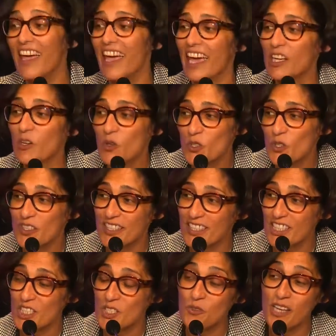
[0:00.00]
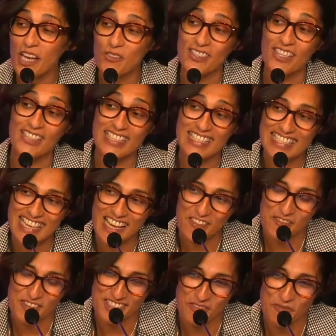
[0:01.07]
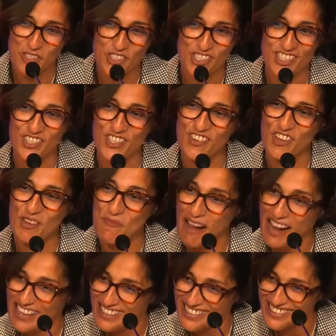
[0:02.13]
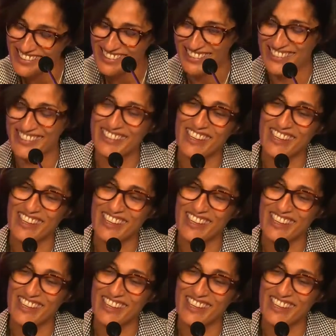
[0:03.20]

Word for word: and also since 2007, which she reminds us